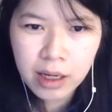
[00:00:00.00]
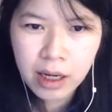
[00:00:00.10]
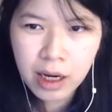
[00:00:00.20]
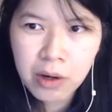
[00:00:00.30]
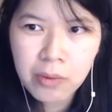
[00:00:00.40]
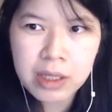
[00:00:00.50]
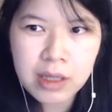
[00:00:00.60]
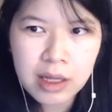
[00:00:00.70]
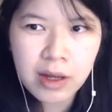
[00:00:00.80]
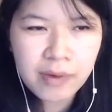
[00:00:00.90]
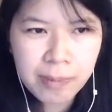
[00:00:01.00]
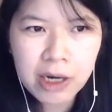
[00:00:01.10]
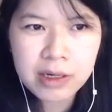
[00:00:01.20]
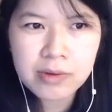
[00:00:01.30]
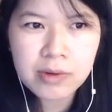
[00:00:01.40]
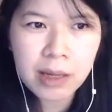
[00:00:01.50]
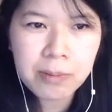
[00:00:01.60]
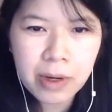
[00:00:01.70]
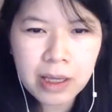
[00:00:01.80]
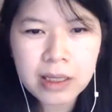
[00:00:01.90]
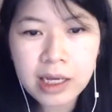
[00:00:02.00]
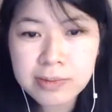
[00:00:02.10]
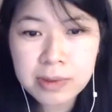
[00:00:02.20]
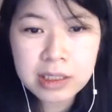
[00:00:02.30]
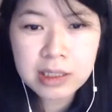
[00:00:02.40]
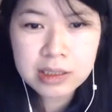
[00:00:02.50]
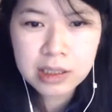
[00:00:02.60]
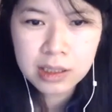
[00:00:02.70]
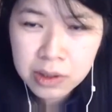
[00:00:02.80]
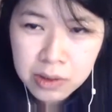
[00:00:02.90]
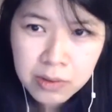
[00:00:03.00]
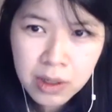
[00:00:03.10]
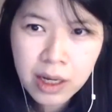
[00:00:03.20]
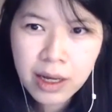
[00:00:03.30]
knowing that you have a partner who can bring expertise to you.